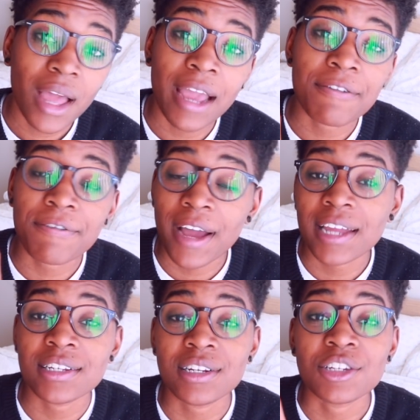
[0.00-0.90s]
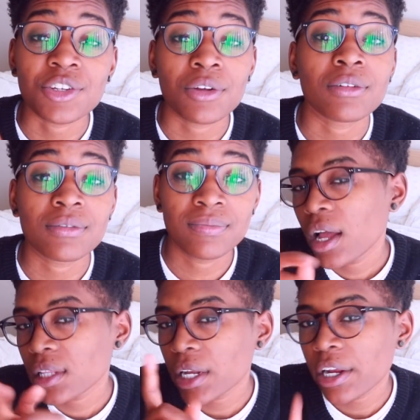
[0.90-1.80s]
I find an adult.
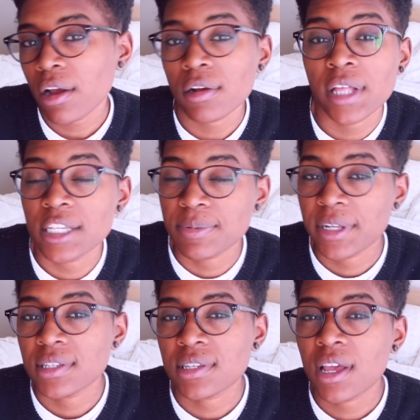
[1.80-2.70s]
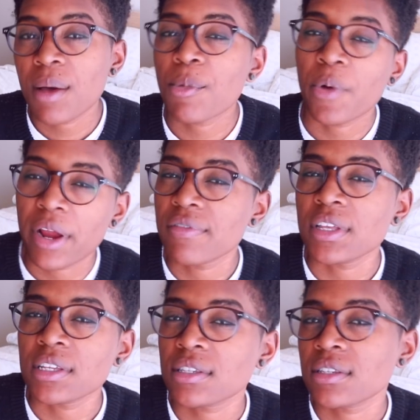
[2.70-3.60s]
A lot of y'all are lesbians. I'm aware of
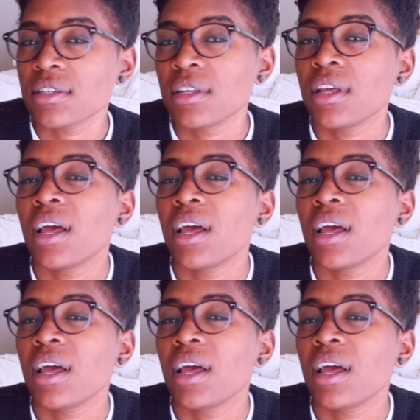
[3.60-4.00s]
this.